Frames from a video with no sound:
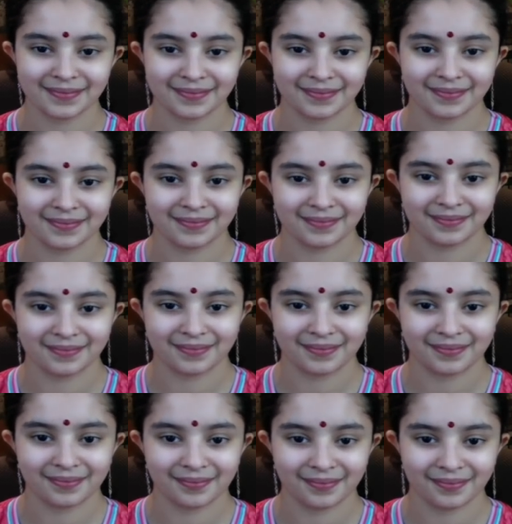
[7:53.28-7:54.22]

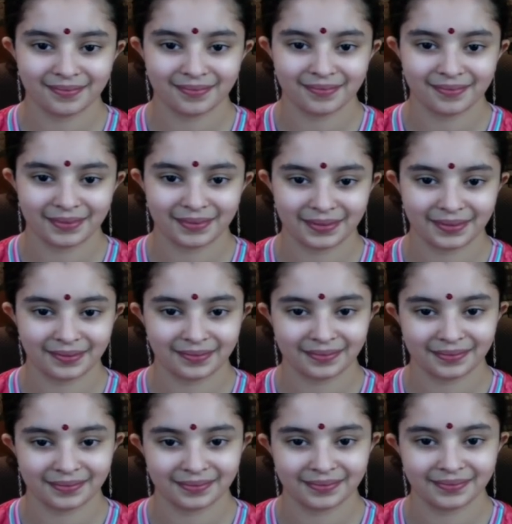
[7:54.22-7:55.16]

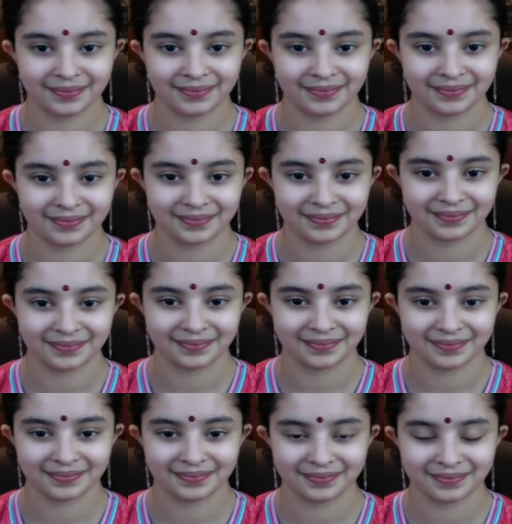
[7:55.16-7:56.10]

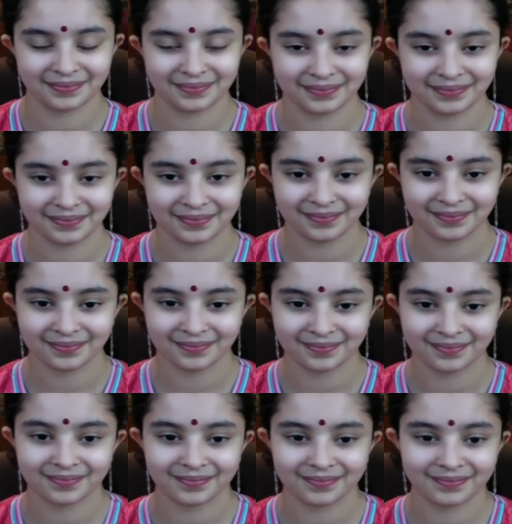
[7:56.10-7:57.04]

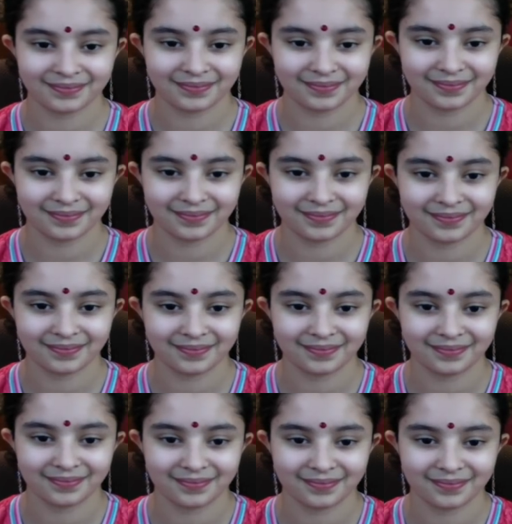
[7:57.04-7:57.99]

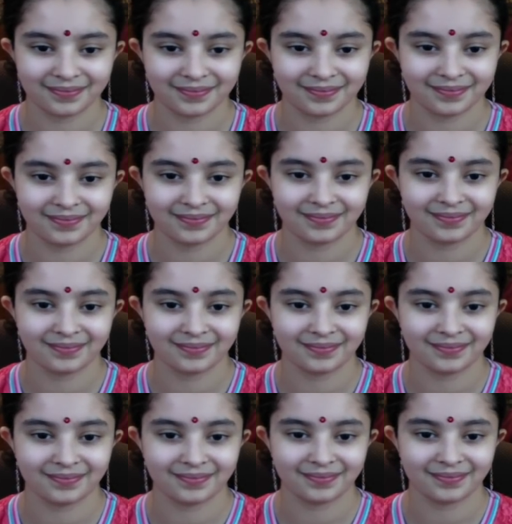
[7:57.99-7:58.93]

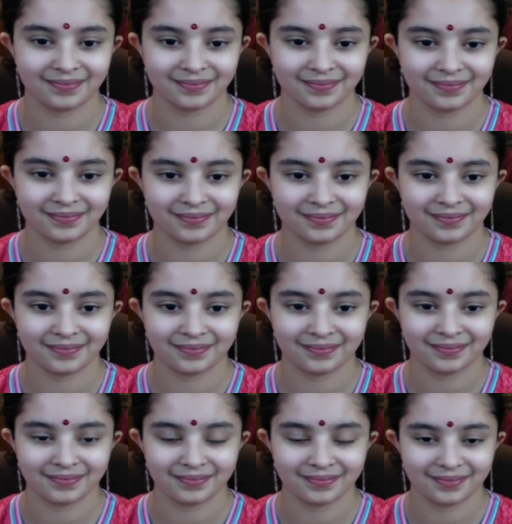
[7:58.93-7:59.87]

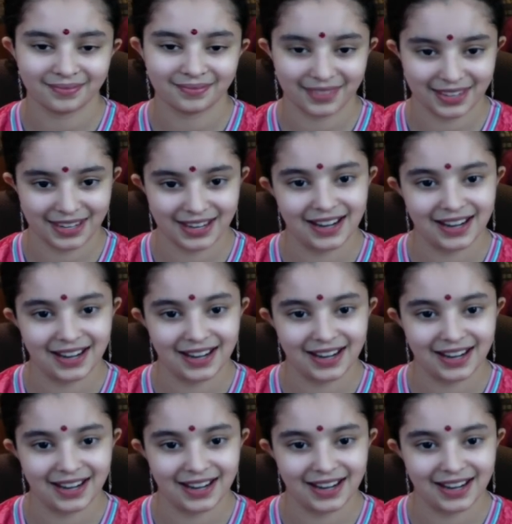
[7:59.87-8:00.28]
The person shown says nothing.